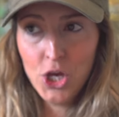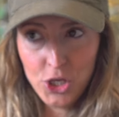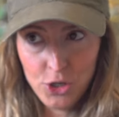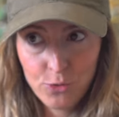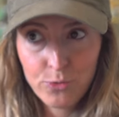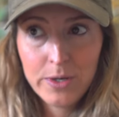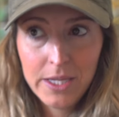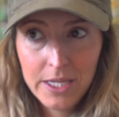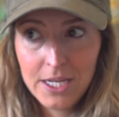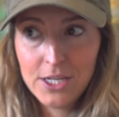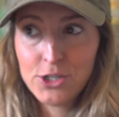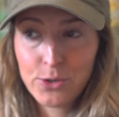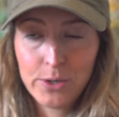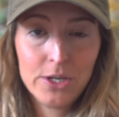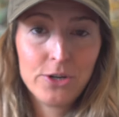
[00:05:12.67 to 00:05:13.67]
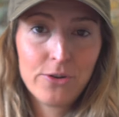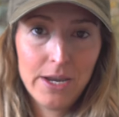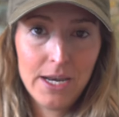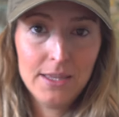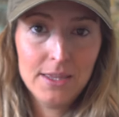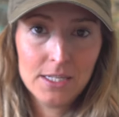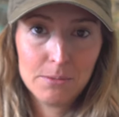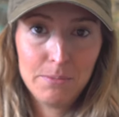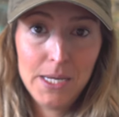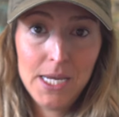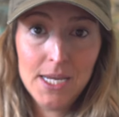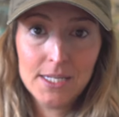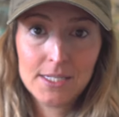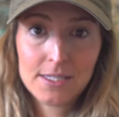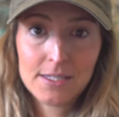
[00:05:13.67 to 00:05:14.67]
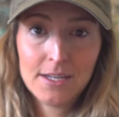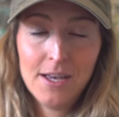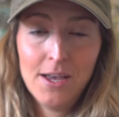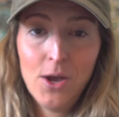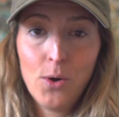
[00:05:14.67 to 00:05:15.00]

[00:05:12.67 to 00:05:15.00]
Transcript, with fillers: you really enjoyed creating this piece.